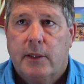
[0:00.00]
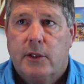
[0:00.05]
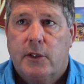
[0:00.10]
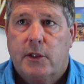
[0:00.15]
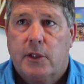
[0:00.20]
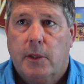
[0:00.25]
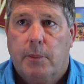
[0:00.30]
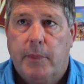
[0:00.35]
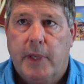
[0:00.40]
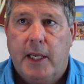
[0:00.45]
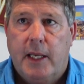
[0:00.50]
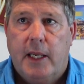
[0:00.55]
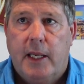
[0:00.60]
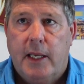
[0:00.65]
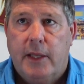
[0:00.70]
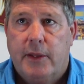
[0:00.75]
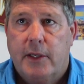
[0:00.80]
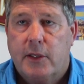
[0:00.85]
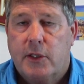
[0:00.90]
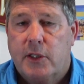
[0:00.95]
To
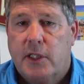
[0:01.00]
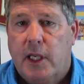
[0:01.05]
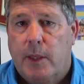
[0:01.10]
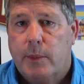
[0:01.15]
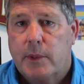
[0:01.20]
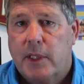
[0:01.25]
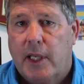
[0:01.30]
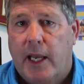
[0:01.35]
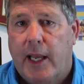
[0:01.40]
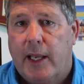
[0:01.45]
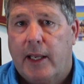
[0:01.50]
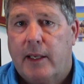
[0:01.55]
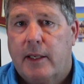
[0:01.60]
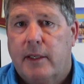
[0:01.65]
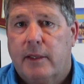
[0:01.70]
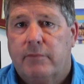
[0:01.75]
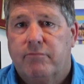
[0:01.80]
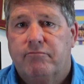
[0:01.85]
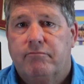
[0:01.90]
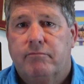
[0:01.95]
me, this seems
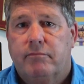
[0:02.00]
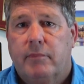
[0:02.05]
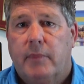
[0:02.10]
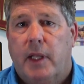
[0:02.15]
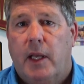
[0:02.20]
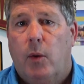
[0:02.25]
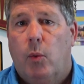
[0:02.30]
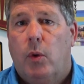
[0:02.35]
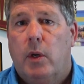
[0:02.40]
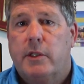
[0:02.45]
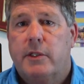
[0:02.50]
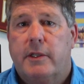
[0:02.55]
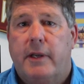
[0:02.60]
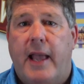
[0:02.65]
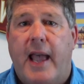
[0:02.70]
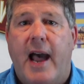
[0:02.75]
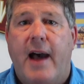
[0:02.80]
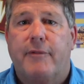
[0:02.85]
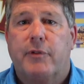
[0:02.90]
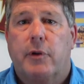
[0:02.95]
like it was an
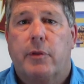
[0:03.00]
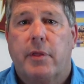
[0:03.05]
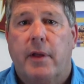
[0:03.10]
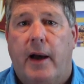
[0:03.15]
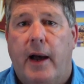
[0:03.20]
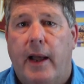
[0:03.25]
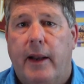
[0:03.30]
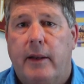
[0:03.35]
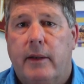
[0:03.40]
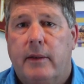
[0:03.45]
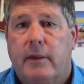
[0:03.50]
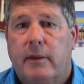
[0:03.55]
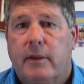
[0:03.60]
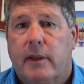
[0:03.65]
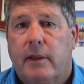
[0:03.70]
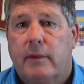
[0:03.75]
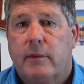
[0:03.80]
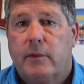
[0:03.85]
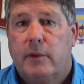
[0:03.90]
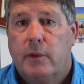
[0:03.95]
afterthought
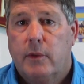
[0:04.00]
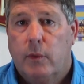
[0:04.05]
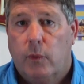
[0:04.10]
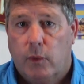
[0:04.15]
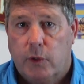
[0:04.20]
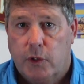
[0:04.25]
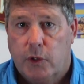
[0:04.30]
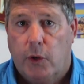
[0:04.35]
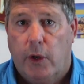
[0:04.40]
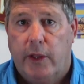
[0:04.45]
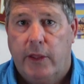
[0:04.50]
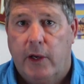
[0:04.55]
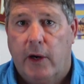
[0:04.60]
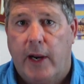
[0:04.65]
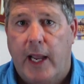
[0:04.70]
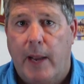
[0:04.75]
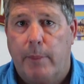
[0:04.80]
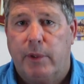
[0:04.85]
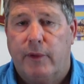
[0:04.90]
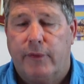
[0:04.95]
during their
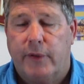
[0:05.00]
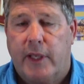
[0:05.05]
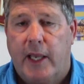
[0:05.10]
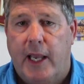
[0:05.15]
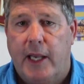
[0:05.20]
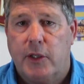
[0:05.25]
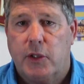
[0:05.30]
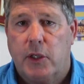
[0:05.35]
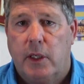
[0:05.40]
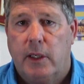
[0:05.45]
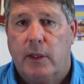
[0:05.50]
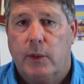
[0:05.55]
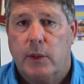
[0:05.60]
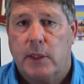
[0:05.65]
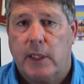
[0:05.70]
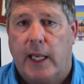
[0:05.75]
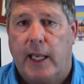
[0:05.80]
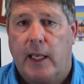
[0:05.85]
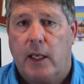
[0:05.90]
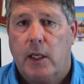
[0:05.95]
amplification. It was
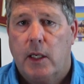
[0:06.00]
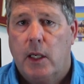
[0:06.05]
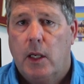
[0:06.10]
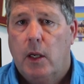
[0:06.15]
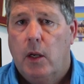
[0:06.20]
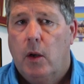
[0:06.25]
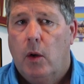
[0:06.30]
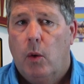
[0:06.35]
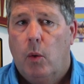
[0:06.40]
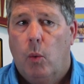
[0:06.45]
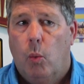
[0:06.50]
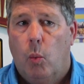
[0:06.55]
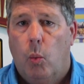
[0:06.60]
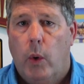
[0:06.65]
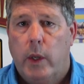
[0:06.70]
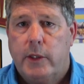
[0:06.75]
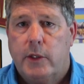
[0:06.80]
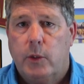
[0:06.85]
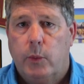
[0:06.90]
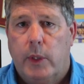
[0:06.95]
like,
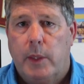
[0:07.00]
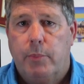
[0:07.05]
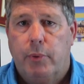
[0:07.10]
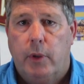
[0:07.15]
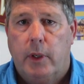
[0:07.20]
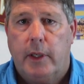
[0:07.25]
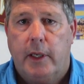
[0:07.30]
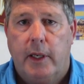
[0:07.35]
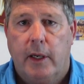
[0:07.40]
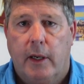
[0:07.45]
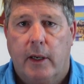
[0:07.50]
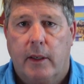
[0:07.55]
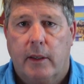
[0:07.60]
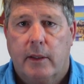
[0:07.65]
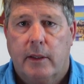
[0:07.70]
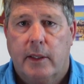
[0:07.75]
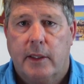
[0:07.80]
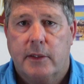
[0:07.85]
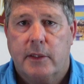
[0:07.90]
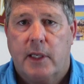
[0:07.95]
what do we put here?
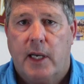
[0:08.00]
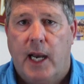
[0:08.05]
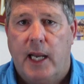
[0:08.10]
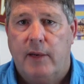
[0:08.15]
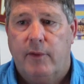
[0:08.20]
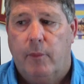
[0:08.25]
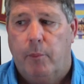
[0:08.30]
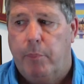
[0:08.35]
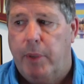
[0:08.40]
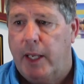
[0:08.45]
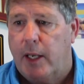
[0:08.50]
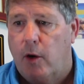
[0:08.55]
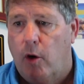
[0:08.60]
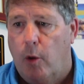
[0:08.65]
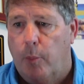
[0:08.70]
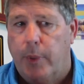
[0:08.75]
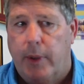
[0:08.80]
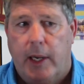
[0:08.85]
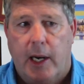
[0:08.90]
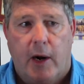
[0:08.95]
It's kind of big
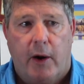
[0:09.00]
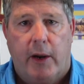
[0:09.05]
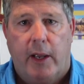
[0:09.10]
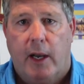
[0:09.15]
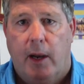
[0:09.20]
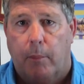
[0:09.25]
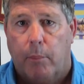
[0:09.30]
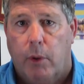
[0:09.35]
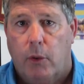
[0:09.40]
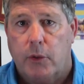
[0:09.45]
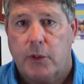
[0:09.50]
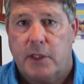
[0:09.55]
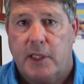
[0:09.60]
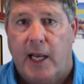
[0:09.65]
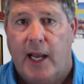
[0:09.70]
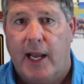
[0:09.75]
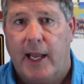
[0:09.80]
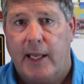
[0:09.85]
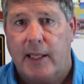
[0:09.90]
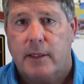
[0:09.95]
open area on both
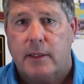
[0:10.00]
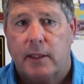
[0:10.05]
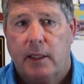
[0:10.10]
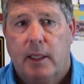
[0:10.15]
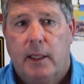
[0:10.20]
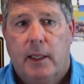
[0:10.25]
sides.